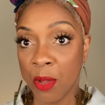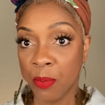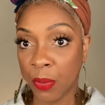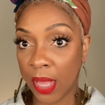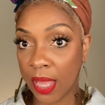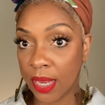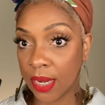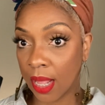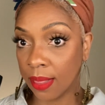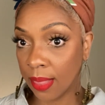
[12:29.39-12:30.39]
but
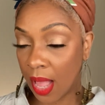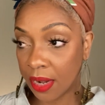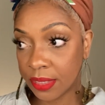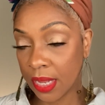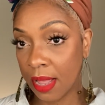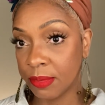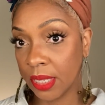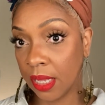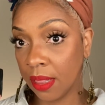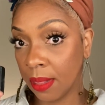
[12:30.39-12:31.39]
a lot of times
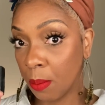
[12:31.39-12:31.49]
like in the